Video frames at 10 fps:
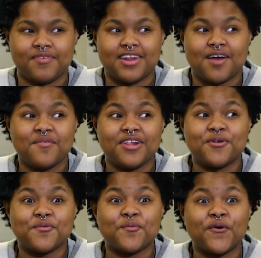and I've been
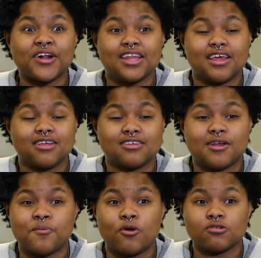through more things
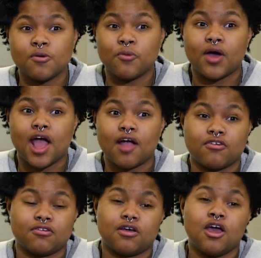than most people would
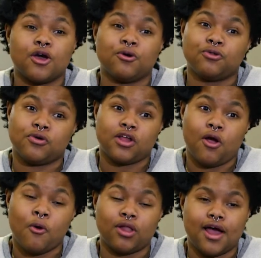ever go through in their whole